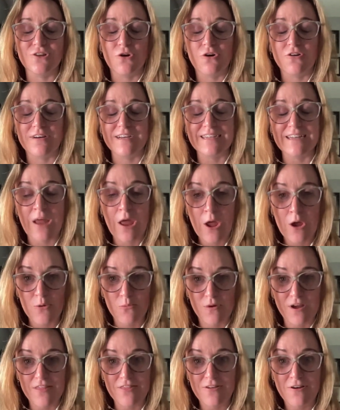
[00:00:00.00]
Lauren
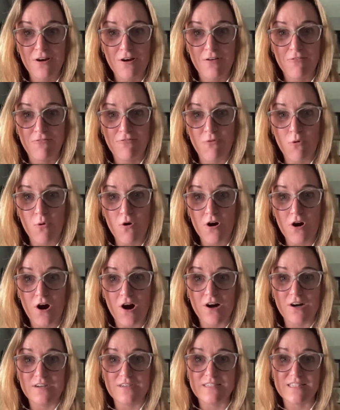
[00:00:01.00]
with 4
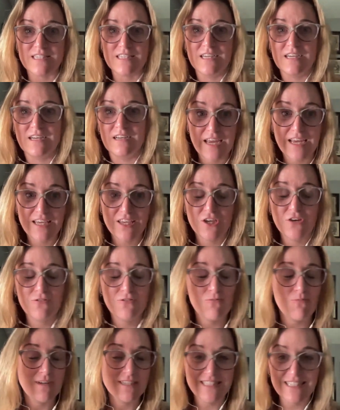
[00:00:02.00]
R's. Thank you
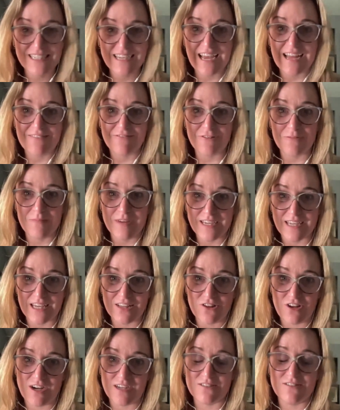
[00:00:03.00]
once again for making
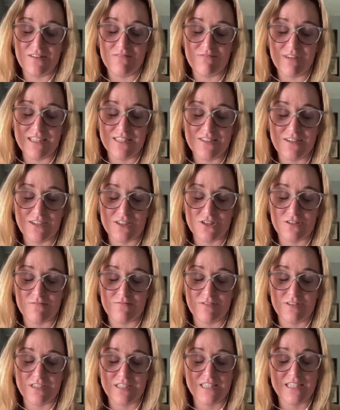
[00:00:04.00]
Locked On Red Sox your
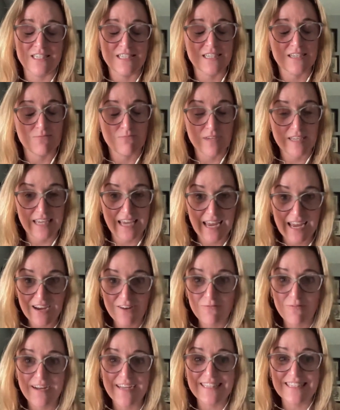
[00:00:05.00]
first listen. We
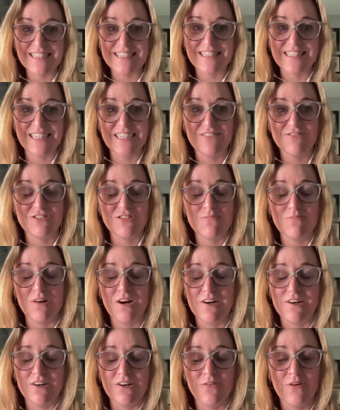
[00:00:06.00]
can't wait to see you
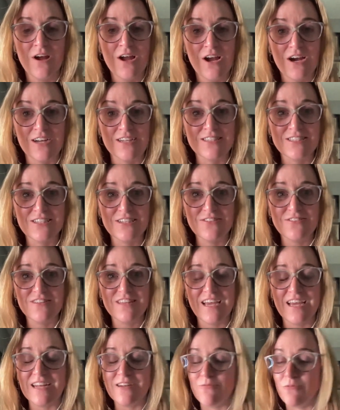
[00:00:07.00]
tomorrow. Until
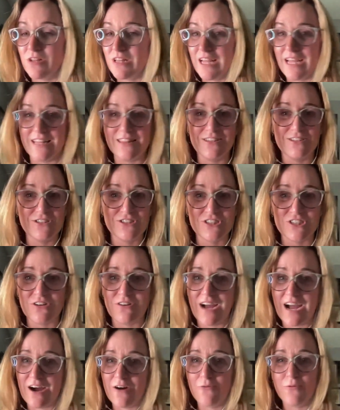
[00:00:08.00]
then, we'll end this show
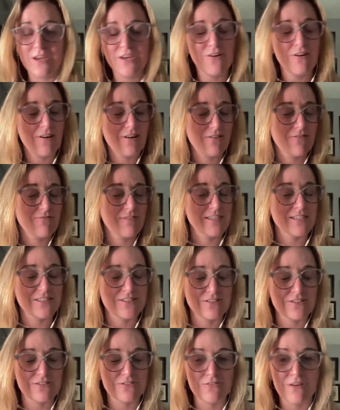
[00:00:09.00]
how we always
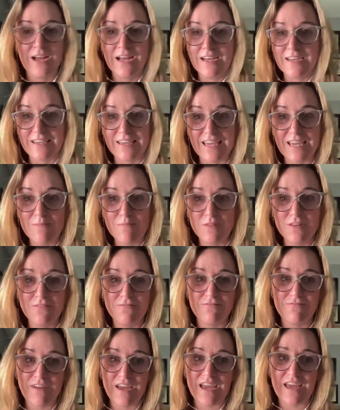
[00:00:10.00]
do. Keep the
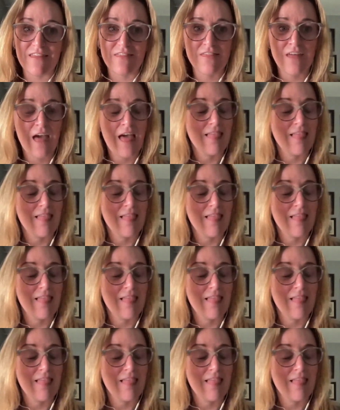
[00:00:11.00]
faith.